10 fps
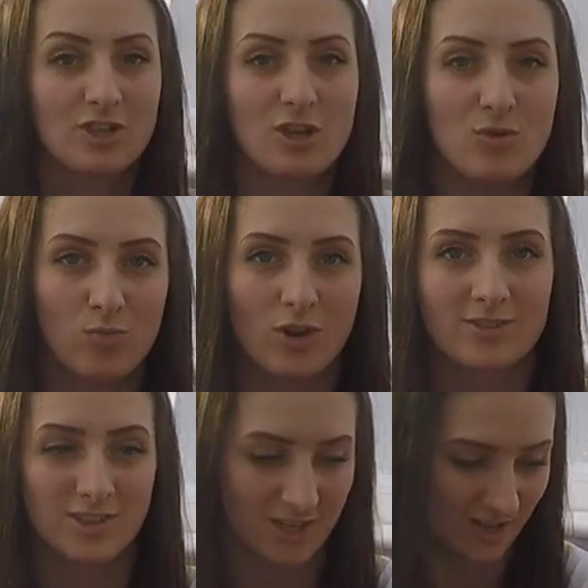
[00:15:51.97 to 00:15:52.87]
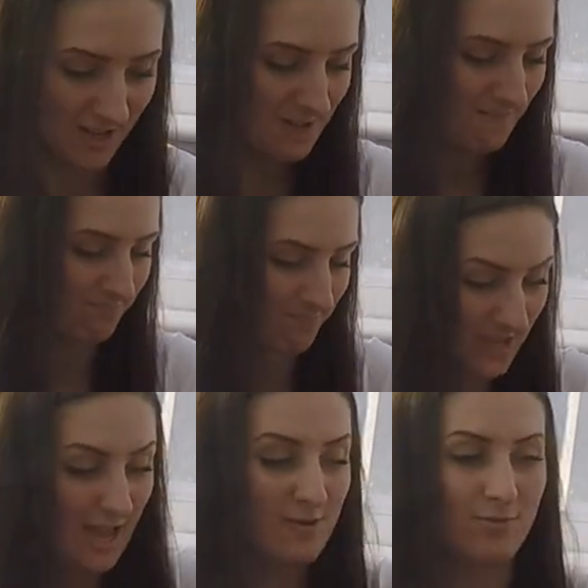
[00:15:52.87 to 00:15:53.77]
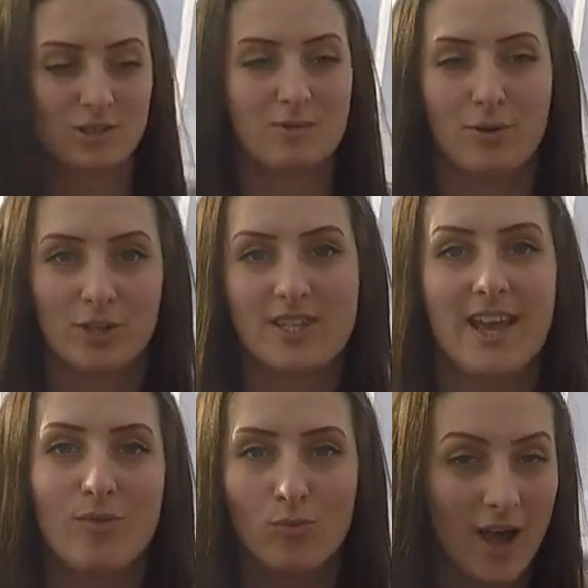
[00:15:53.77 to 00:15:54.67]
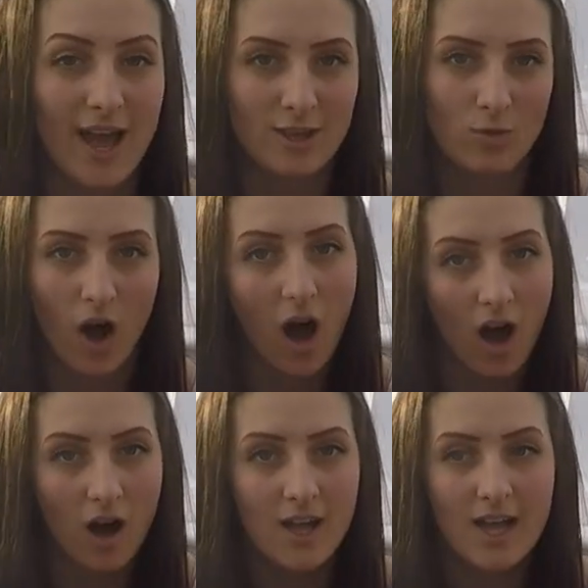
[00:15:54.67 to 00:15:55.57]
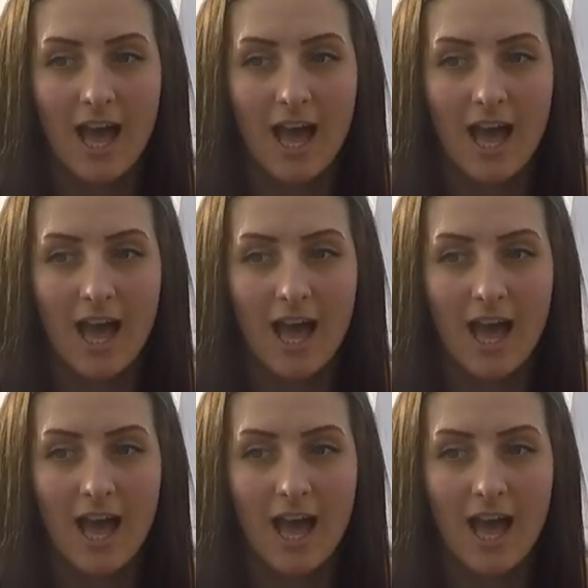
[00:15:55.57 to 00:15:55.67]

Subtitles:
So you want to be able to put it where you are,